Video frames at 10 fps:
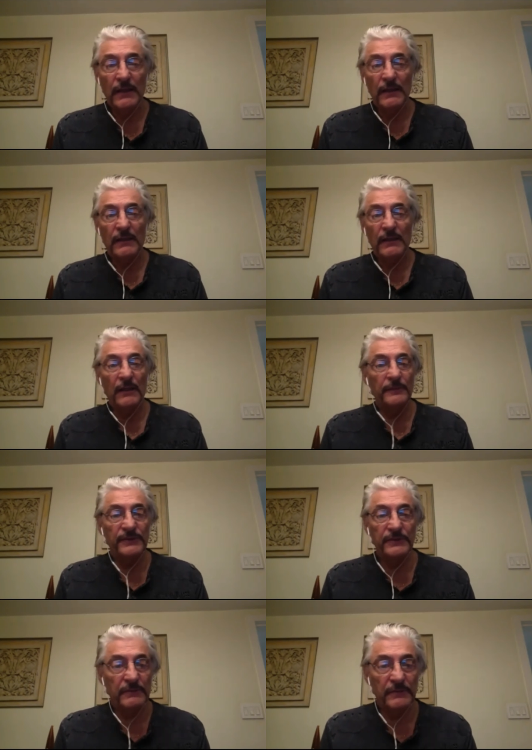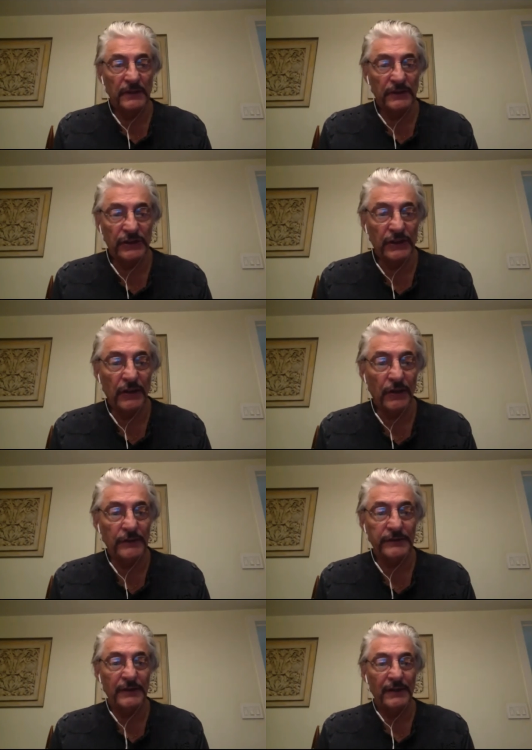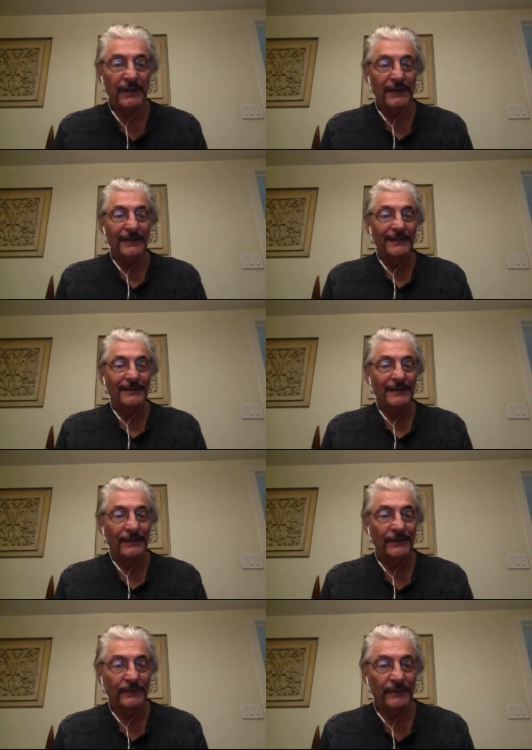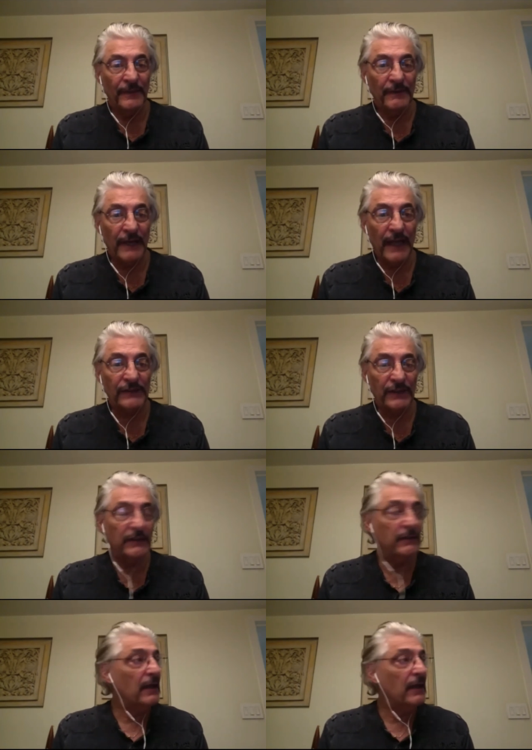clubs shitholes, you know uh, actually right, right.